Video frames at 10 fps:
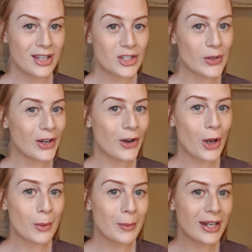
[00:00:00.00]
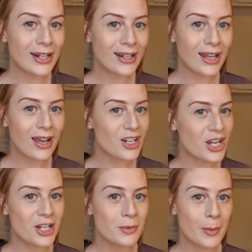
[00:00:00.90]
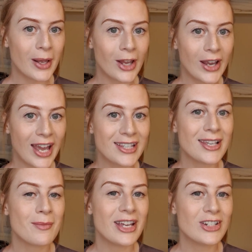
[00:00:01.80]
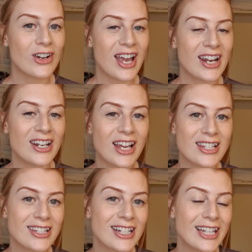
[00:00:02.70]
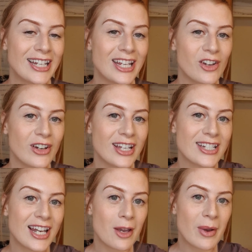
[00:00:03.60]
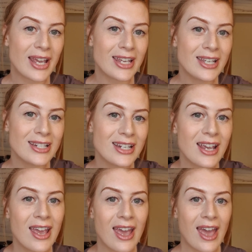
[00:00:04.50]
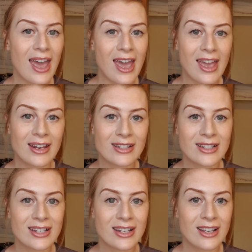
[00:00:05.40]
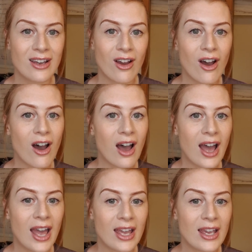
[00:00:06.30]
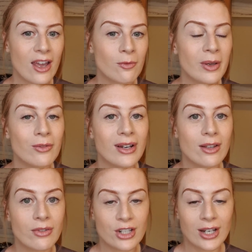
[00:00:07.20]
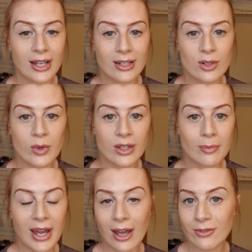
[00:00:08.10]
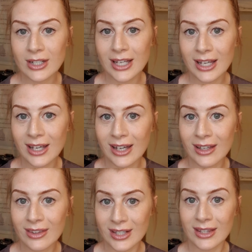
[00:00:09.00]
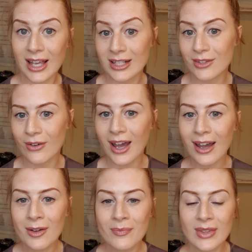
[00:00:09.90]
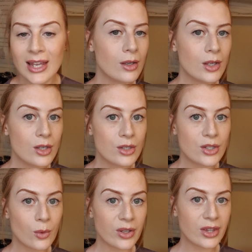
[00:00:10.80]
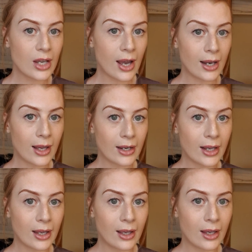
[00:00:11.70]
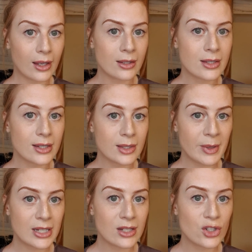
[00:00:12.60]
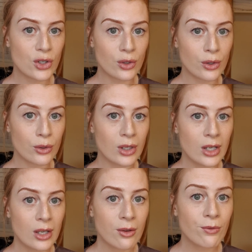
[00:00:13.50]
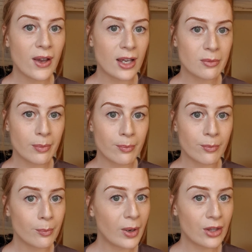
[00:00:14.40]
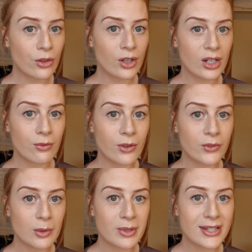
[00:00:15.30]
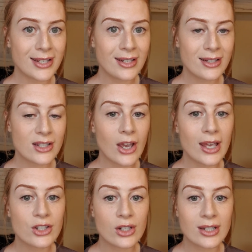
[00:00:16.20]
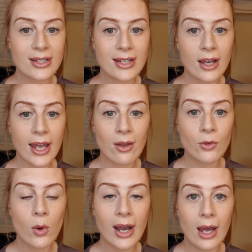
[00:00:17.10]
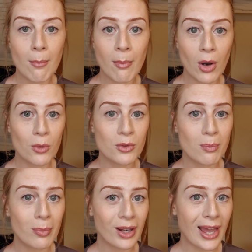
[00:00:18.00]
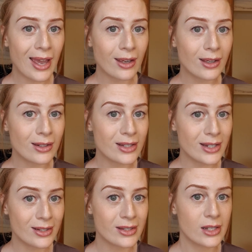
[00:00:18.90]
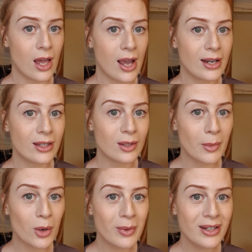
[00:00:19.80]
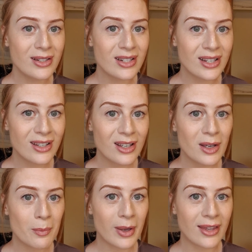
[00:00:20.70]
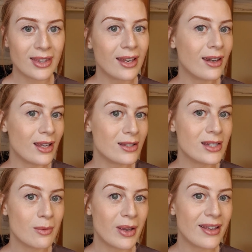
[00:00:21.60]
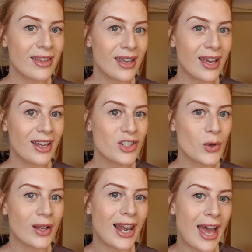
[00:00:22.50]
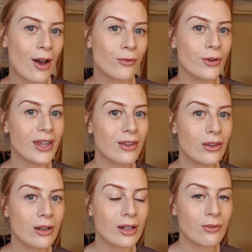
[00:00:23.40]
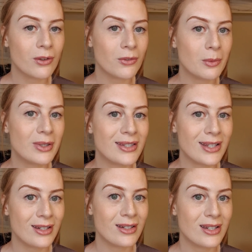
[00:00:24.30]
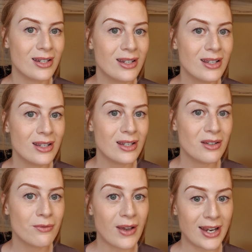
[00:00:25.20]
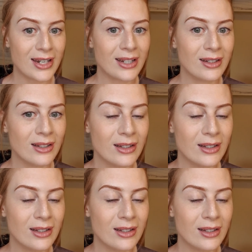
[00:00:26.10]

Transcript: So I got home immediately, I changed my pillowcase, I made sure I had a nice clean area to lay my head, and I have been really vigilant with my aftercare thus far. So with the eyeliner, it's expected to fade by 30 to 50%. So as you can see, I have quite a bold, black, intense line at the moment, but that needs to be there to allow for that 30 to 50% fading.